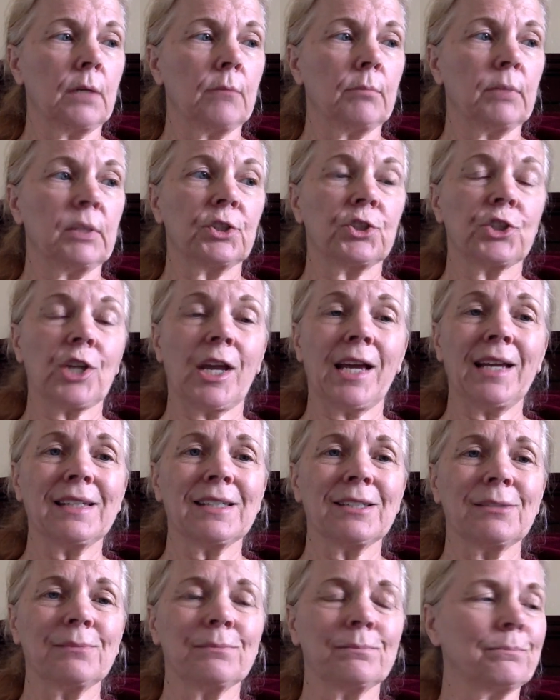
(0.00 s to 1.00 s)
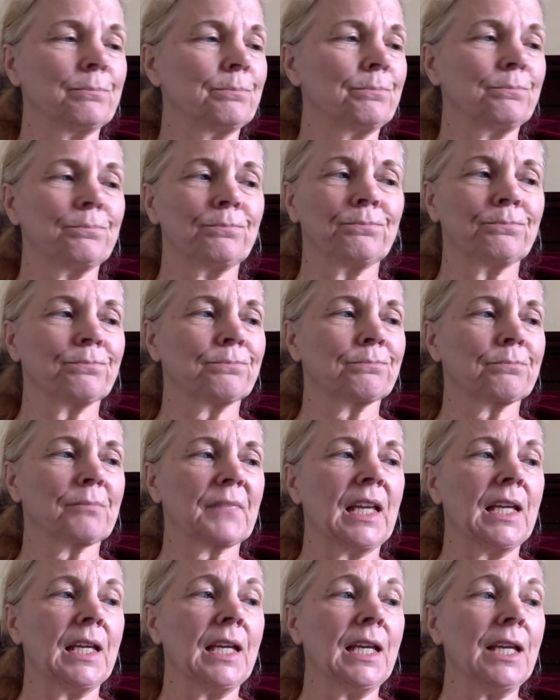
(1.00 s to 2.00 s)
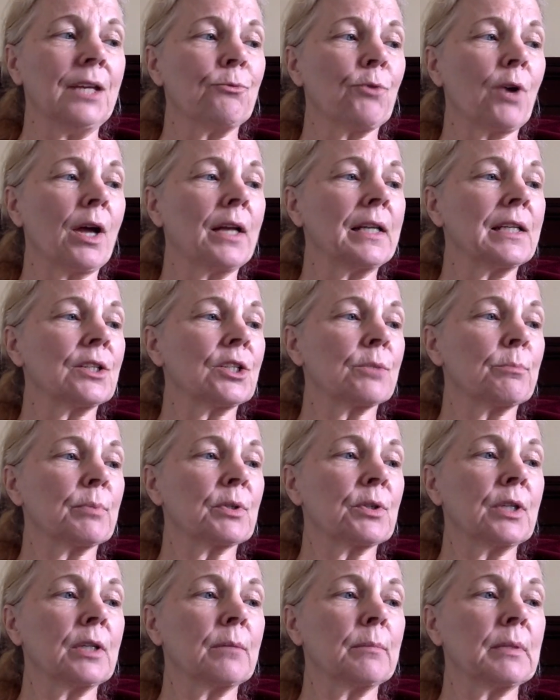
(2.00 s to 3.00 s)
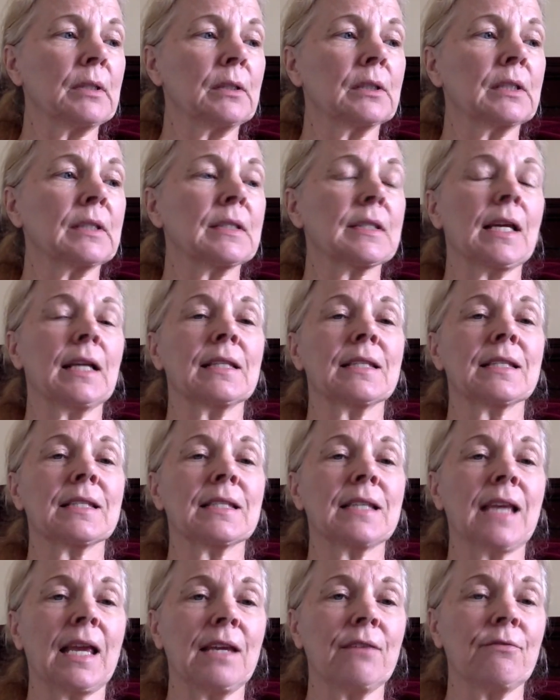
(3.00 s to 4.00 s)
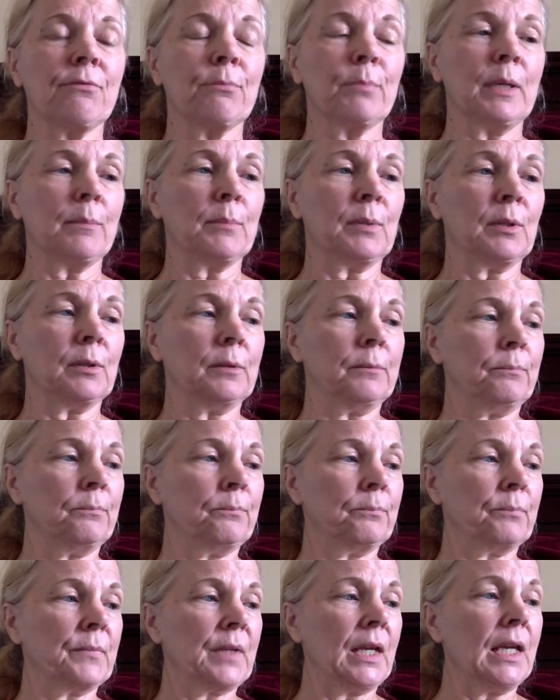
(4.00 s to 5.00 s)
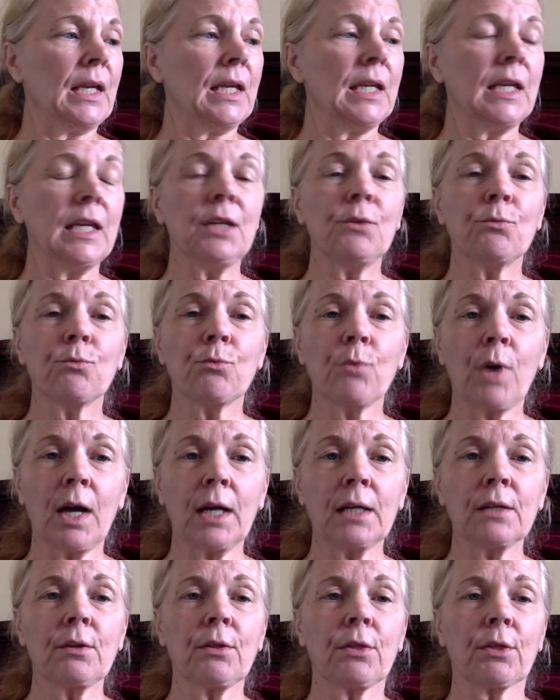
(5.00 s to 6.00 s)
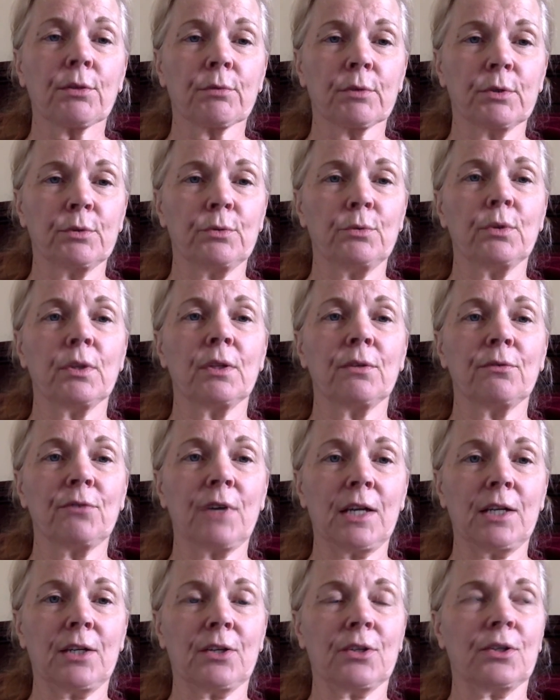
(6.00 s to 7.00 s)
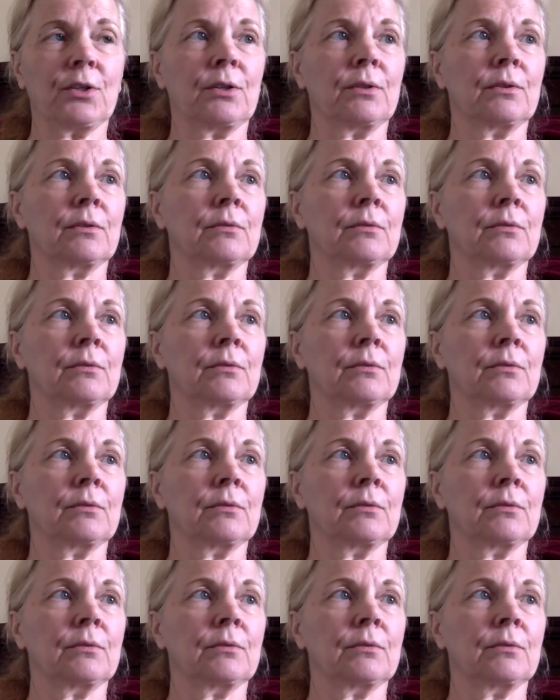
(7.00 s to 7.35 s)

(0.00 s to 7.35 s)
But Jet, he'd run into burning buildings and save people. He'd run through the fire.